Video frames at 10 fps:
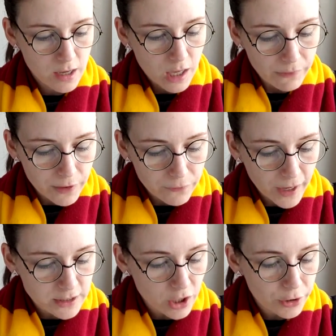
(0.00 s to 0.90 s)
If he
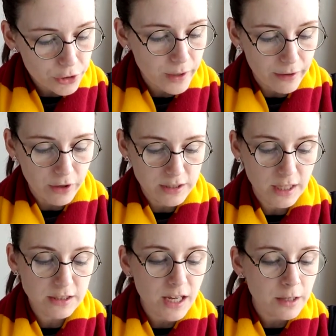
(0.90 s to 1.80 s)
finds all three of us,
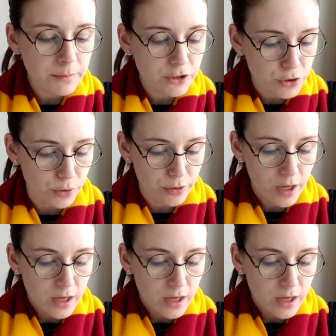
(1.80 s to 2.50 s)
I'll tell him the truth,